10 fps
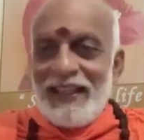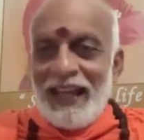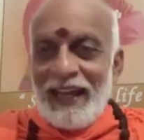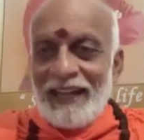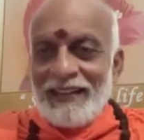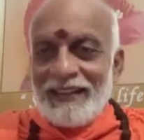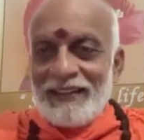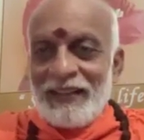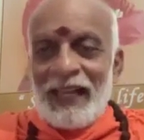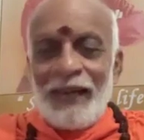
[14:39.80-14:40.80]
And
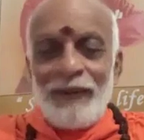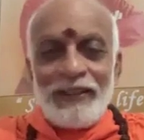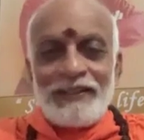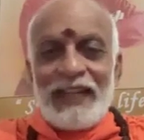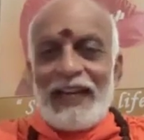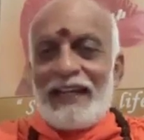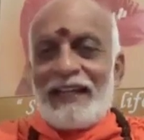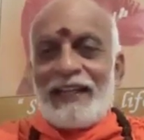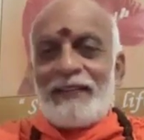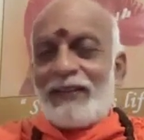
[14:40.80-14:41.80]
when I was a child, I
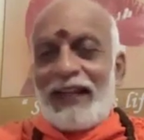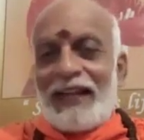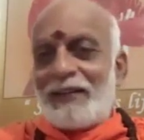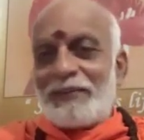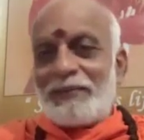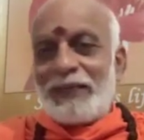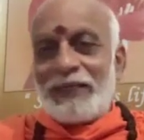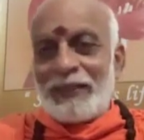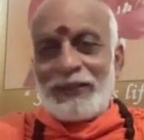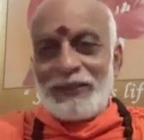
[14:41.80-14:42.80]
never liked
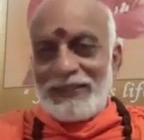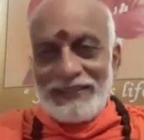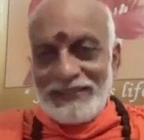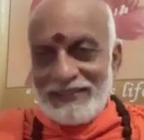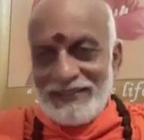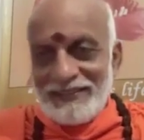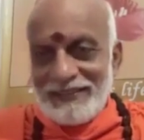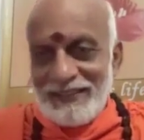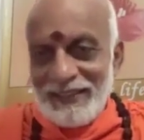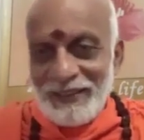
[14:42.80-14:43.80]
bitter gourd.
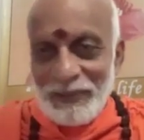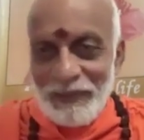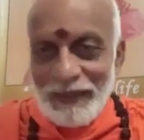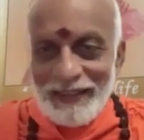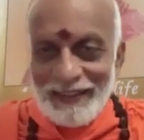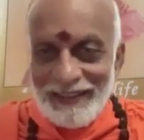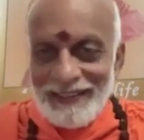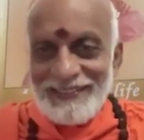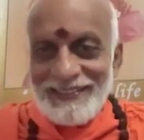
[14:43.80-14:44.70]
It was bitter.